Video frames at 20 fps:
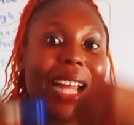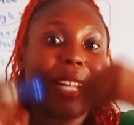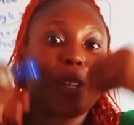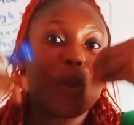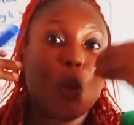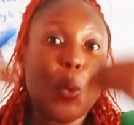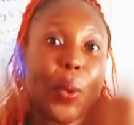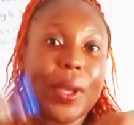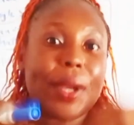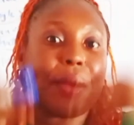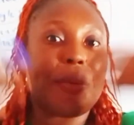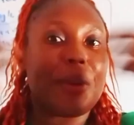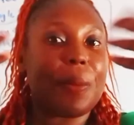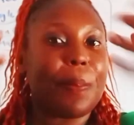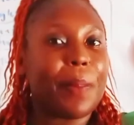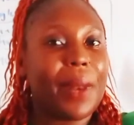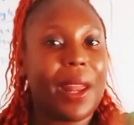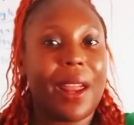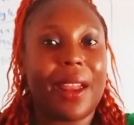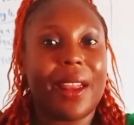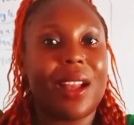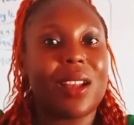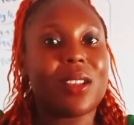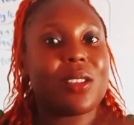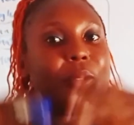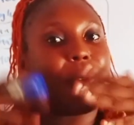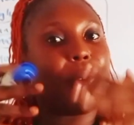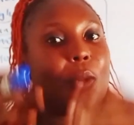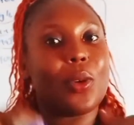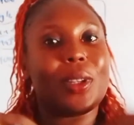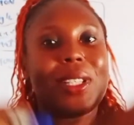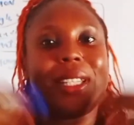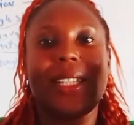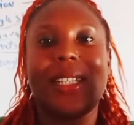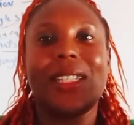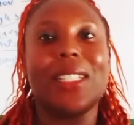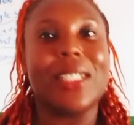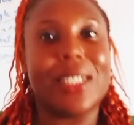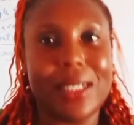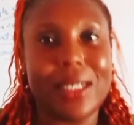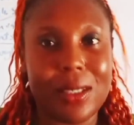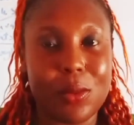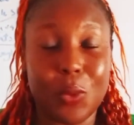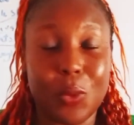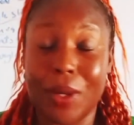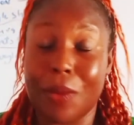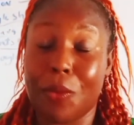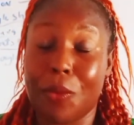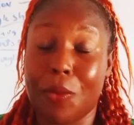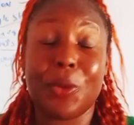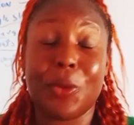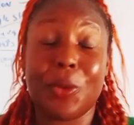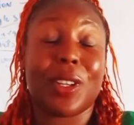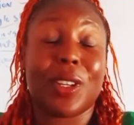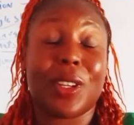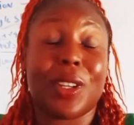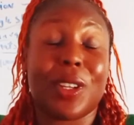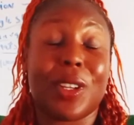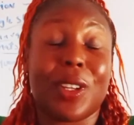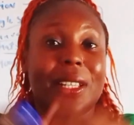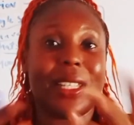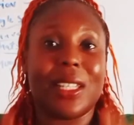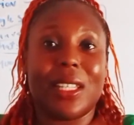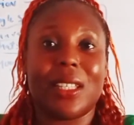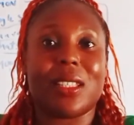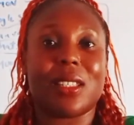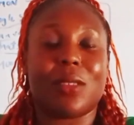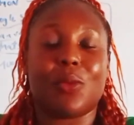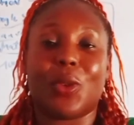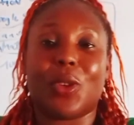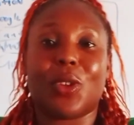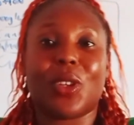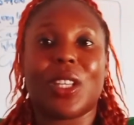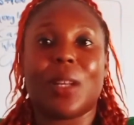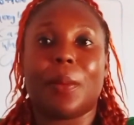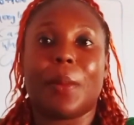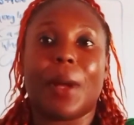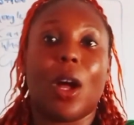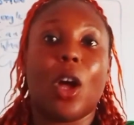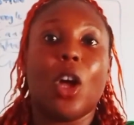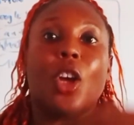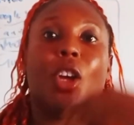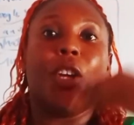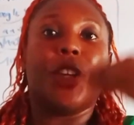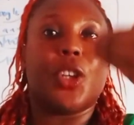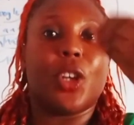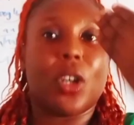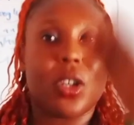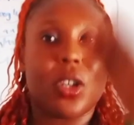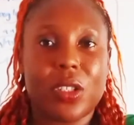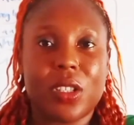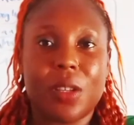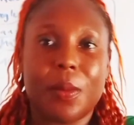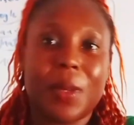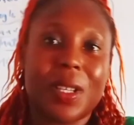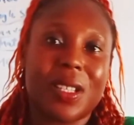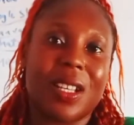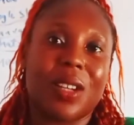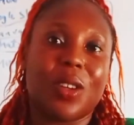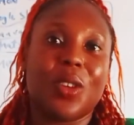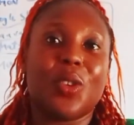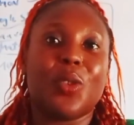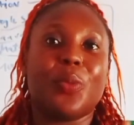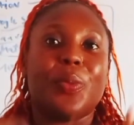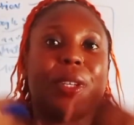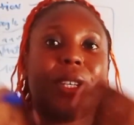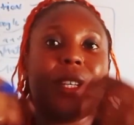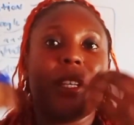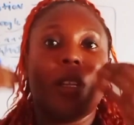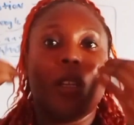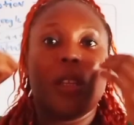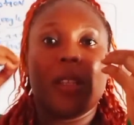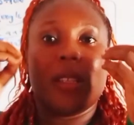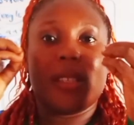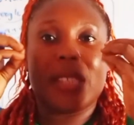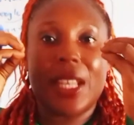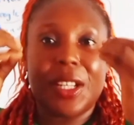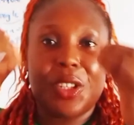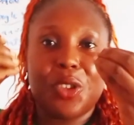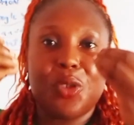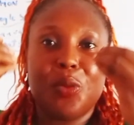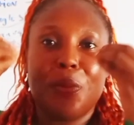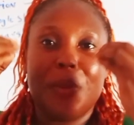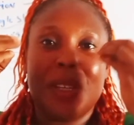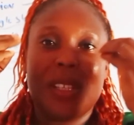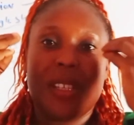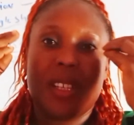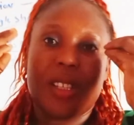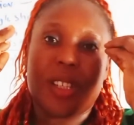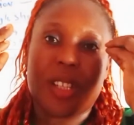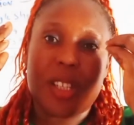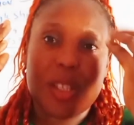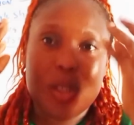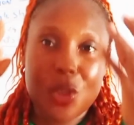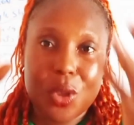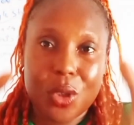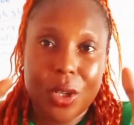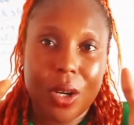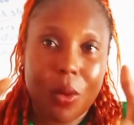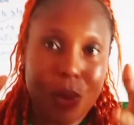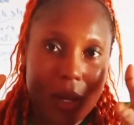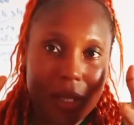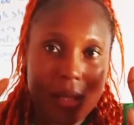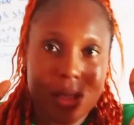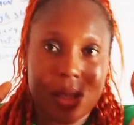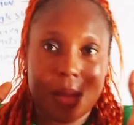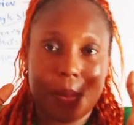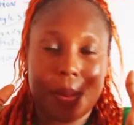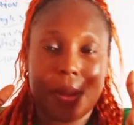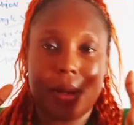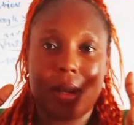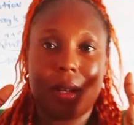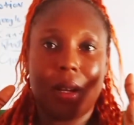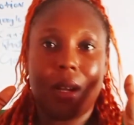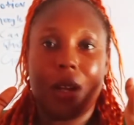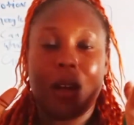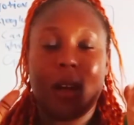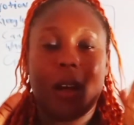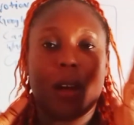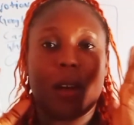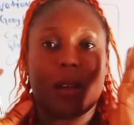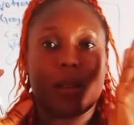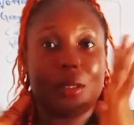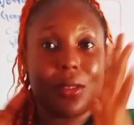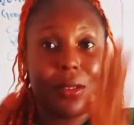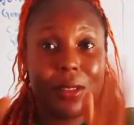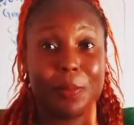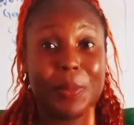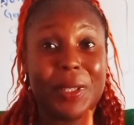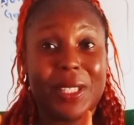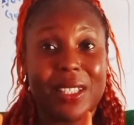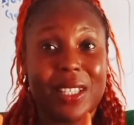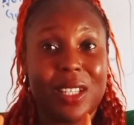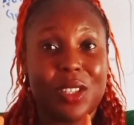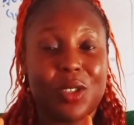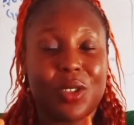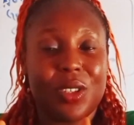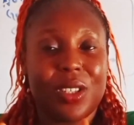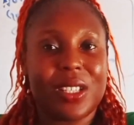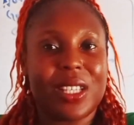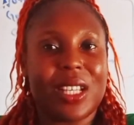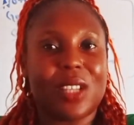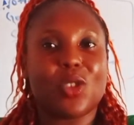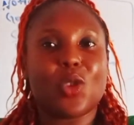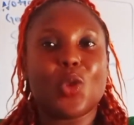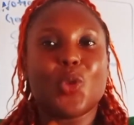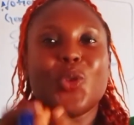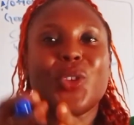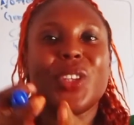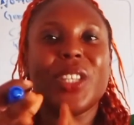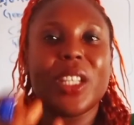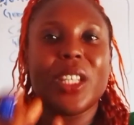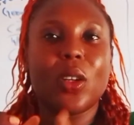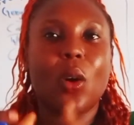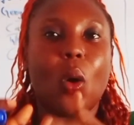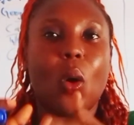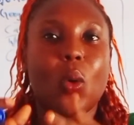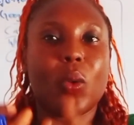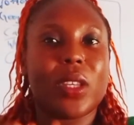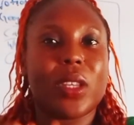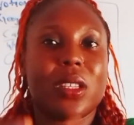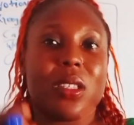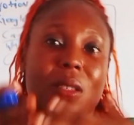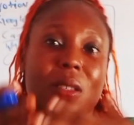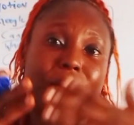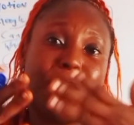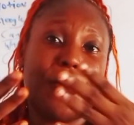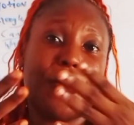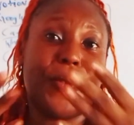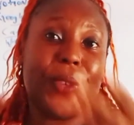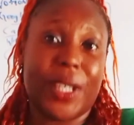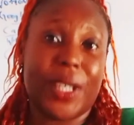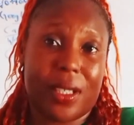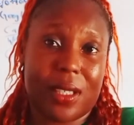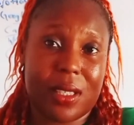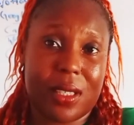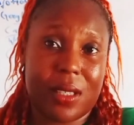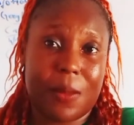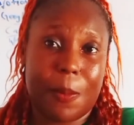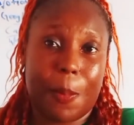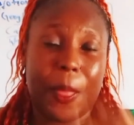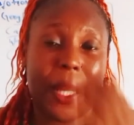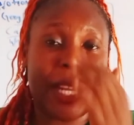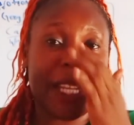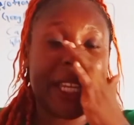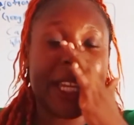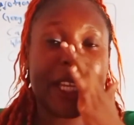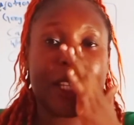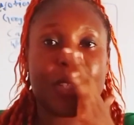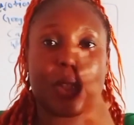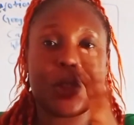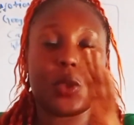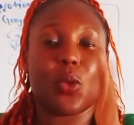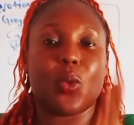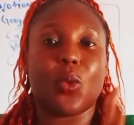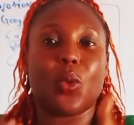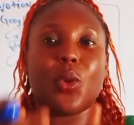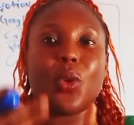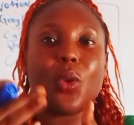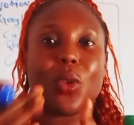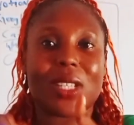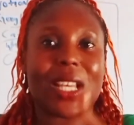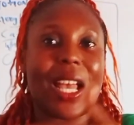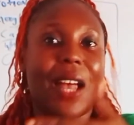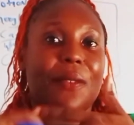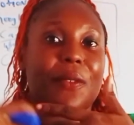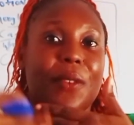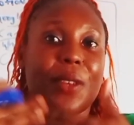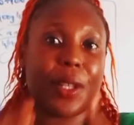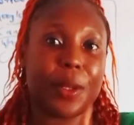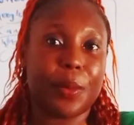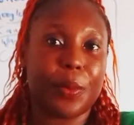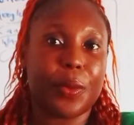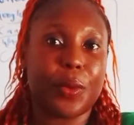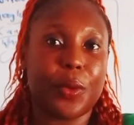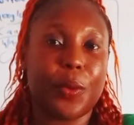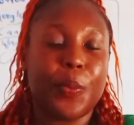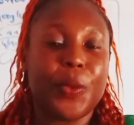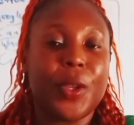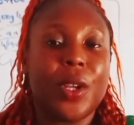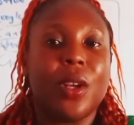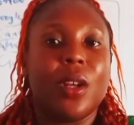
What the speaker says: and quick repliers for leads. When we're talking about leads, we're talking about your customers are going to be sending you message into your WhatsApp in the business, you understand. So you need all this fixed in case you're not available.